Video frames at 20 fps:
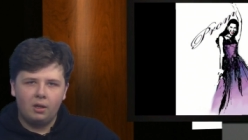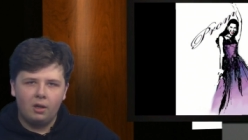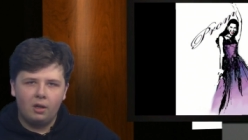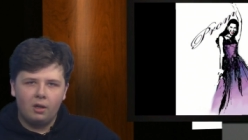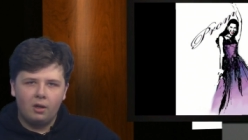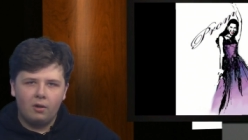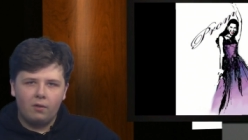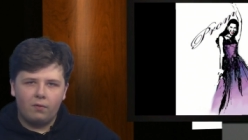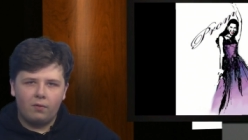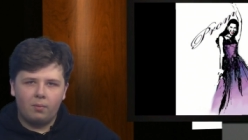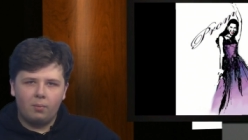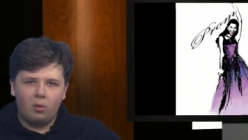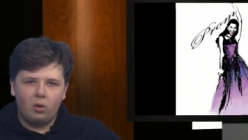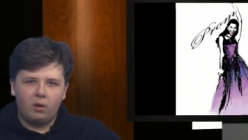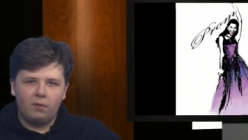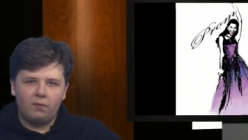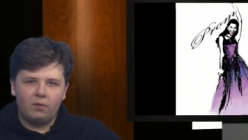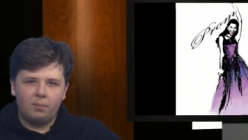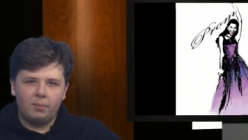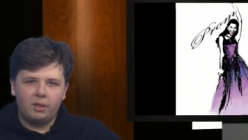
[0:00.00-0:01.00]
For more
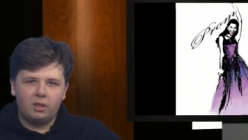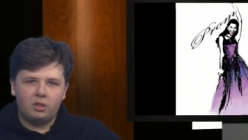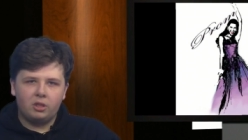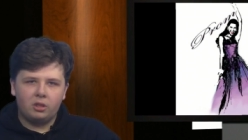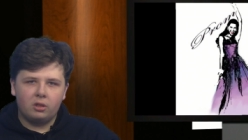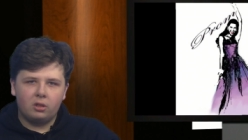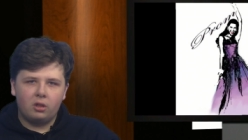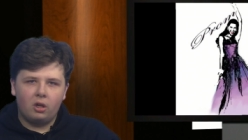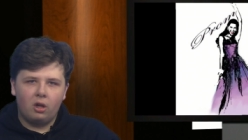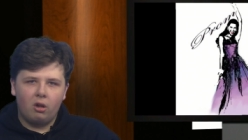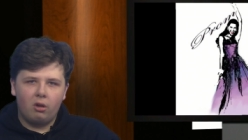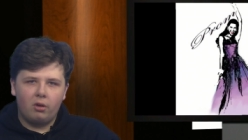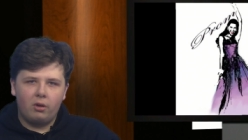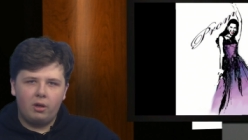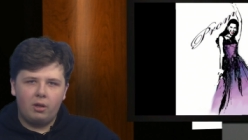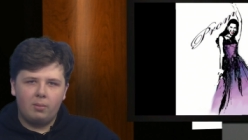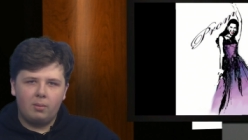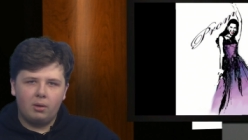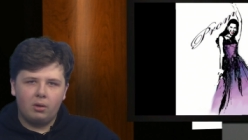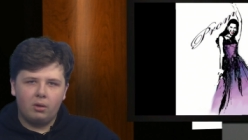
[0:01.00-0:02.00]
information, call or
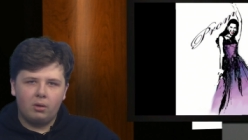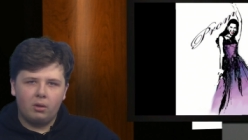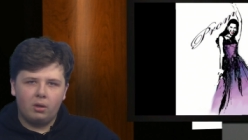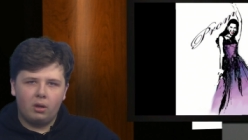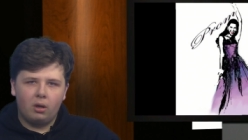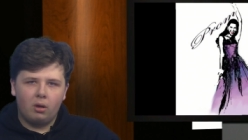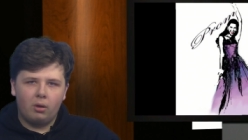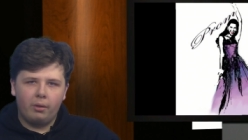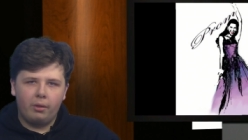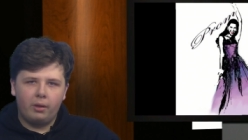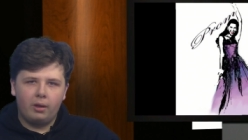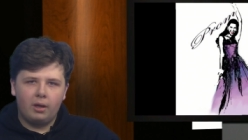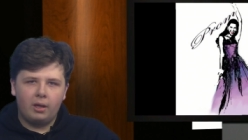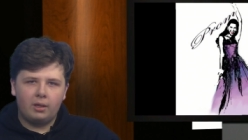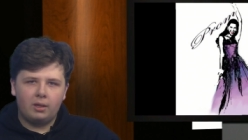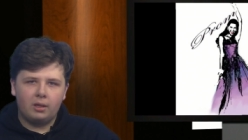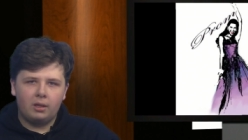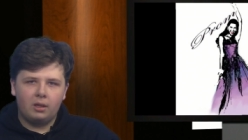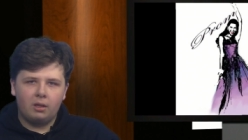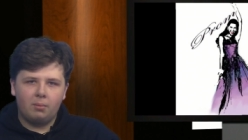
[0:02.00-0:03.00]
email all
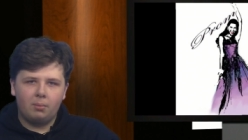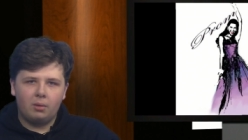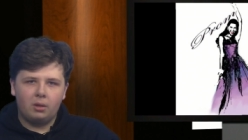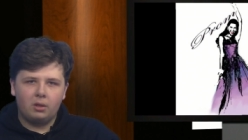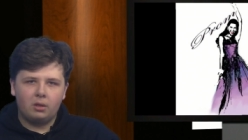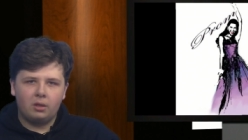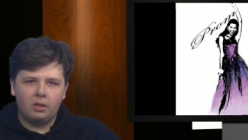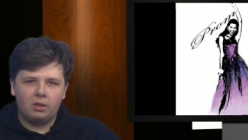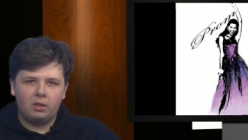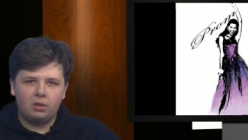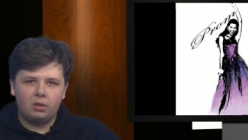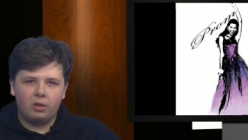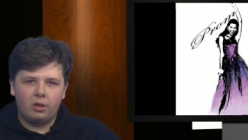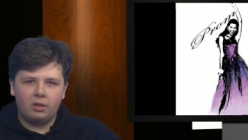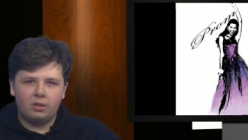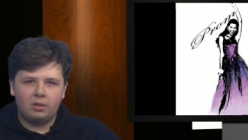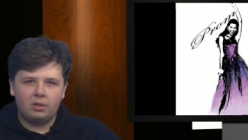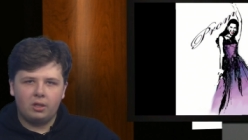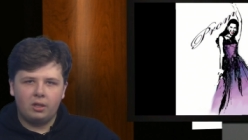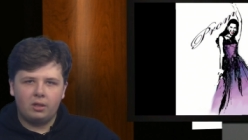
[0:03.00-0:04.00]
at the number at the
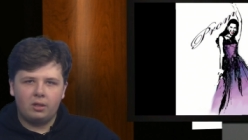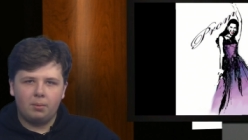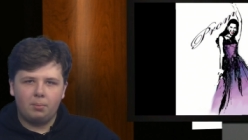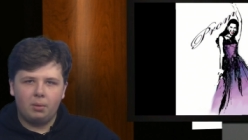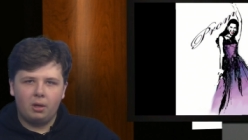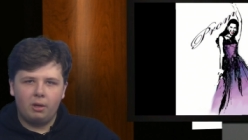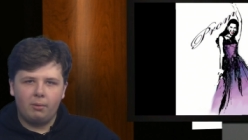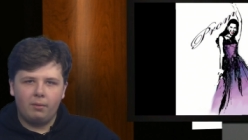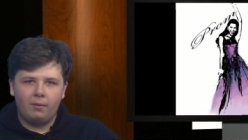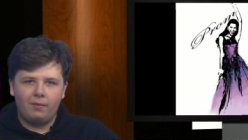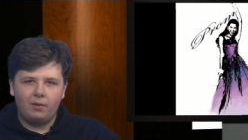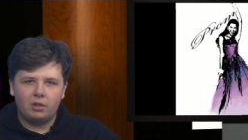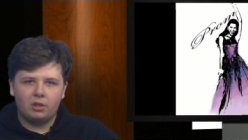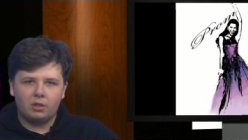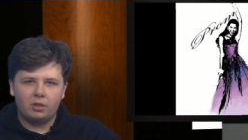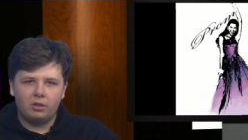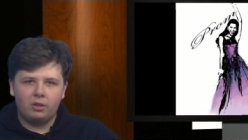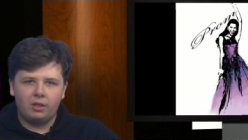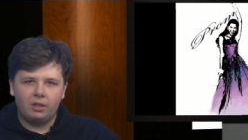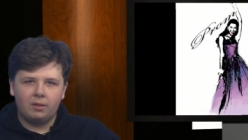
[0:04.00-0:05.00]
address at the bottom of your
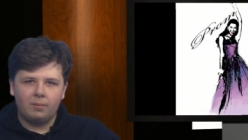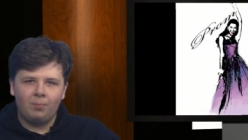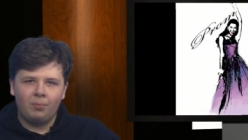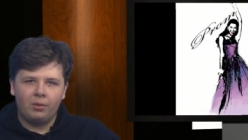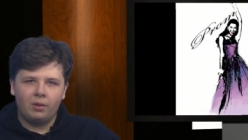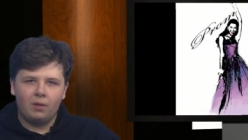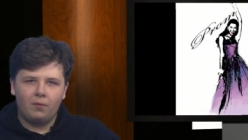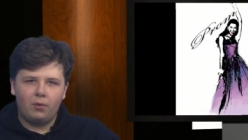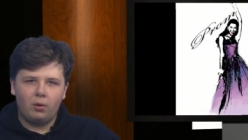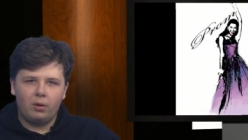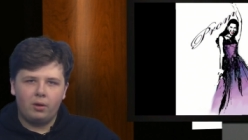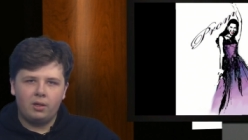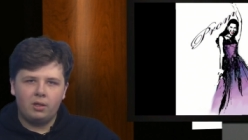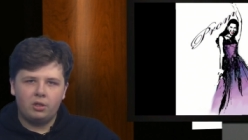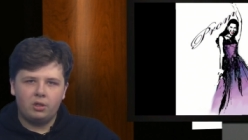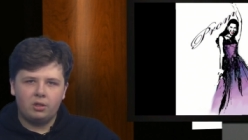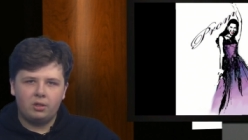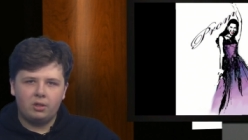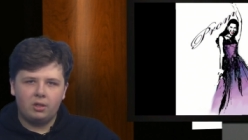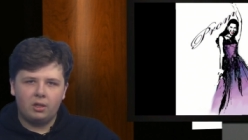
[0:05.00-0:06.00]
screen. If you are
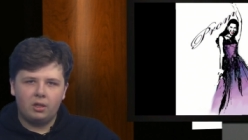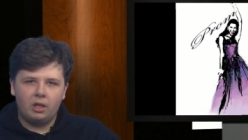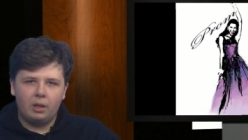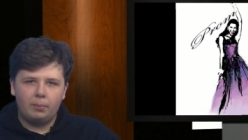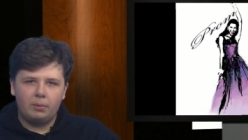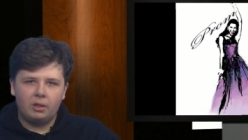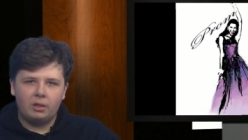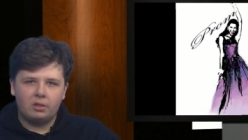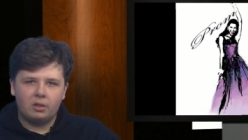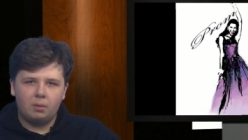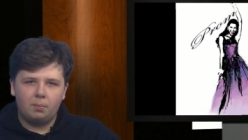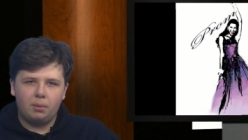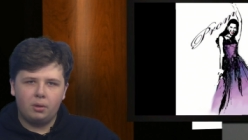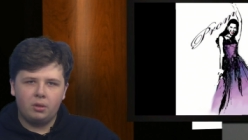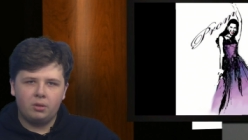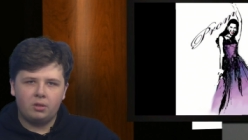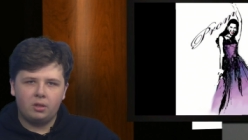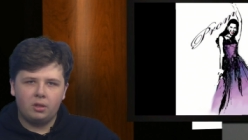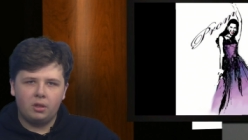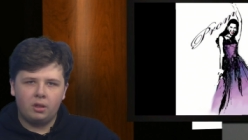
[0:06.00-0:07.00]
interested, updates are
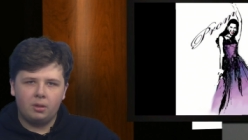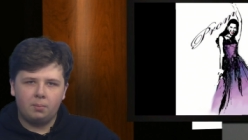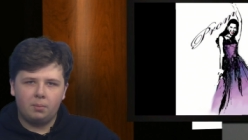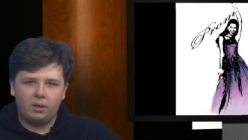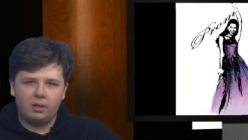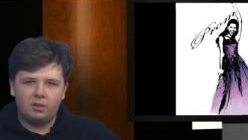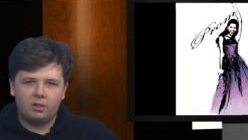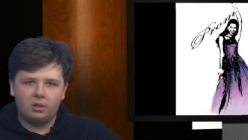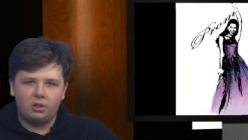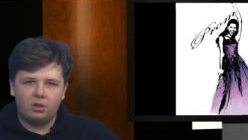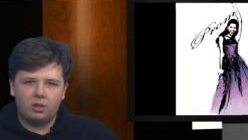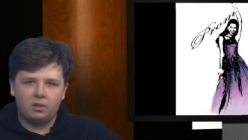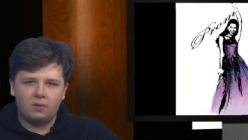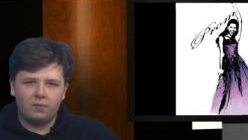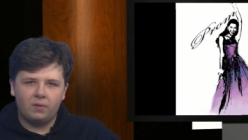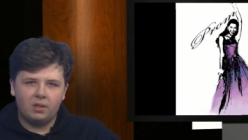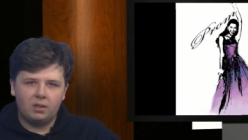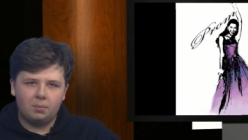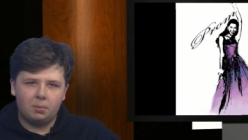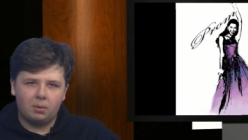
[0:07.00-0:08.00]
posted on Blessed Dress
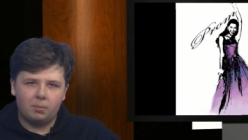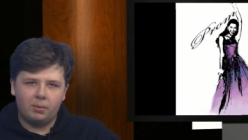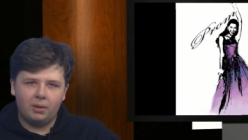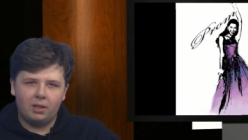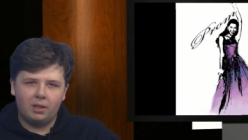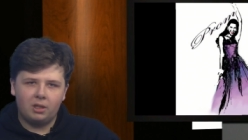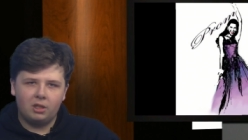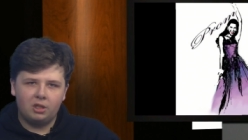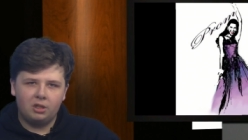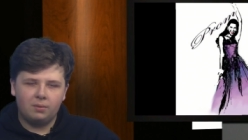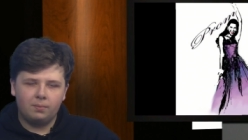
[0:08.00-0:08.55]
Facebook page.